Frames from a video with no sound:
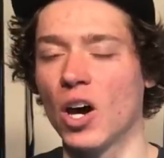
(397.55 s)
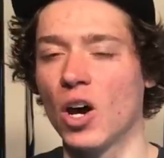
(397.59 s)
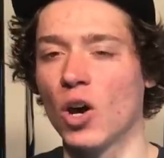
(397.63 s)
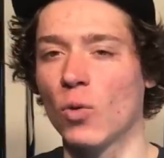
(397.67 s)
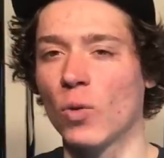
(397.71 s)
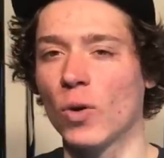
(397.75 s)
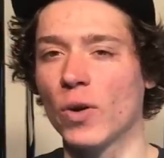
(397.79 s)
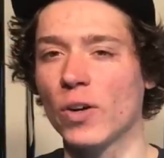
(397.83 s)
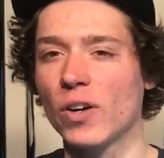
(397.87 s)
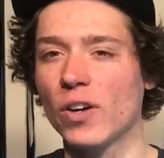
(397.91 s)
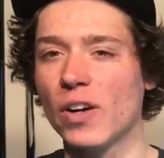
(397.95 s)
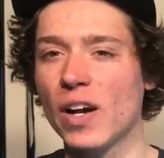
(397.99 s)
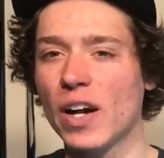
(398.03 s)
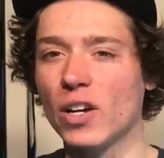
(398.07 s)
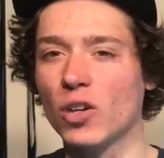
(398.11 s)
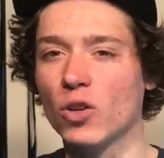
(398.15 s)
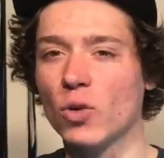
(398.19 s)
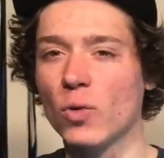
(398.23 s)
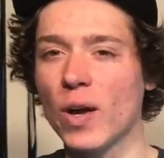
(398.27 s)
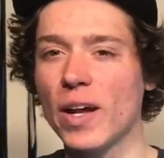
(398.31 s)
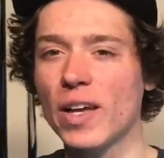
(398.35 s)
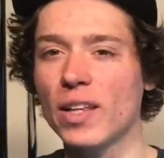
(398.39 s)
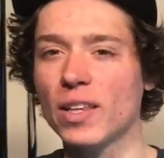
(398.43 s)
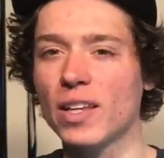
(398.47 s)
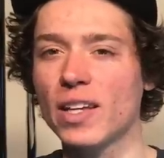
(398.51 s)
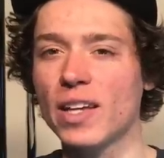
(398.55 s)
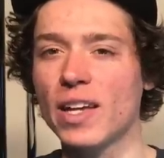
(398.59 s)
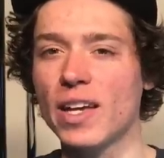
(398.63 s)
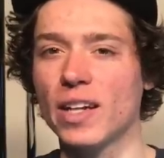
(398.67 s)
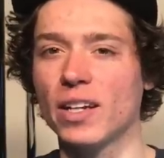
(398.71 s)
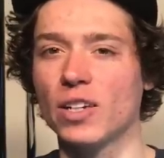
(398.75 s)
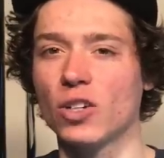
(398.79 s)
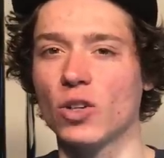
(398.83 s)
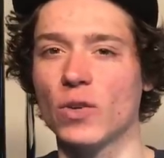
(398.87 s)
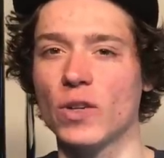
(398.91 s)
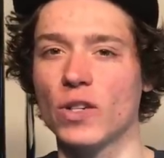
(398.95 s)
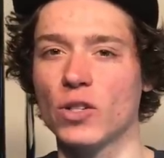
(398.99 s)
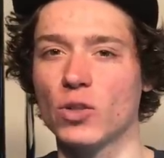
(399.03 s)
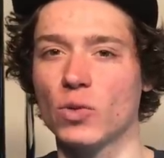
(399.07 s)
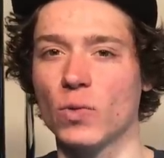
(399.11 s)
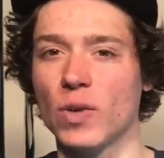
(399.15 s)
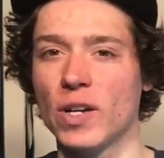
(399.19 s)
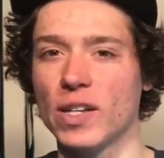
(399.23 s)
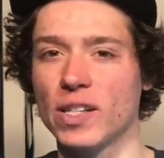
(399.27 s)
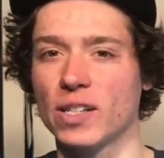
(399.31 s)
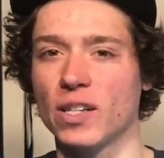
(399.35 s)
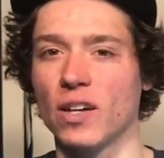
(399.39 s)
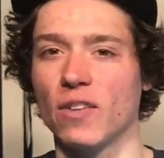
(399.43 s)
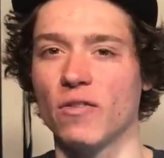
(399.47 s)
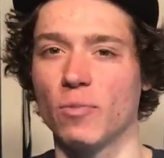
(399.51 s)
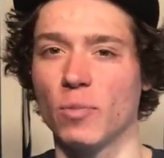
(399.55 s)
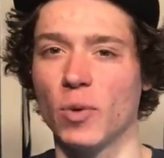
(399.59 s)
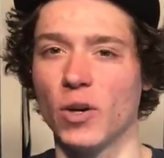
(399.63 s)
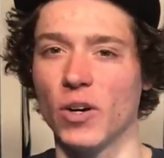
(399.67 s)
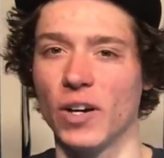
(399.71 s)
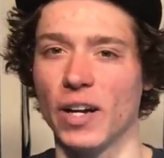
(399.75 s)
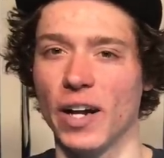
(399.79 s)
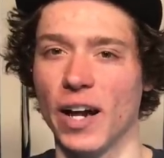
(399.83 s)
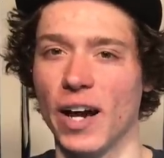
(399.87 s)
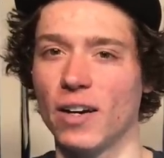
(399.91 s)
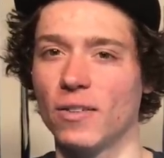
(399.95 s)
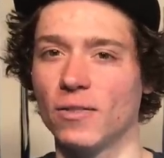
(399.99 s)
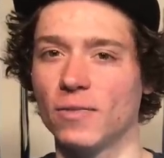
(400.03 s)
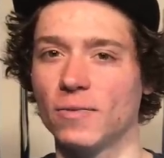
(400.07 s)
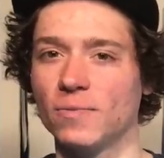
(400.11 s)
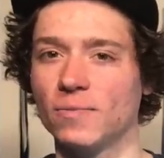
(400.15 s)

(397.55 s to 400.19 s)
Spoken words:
where you're at greatly increased risk of burnout.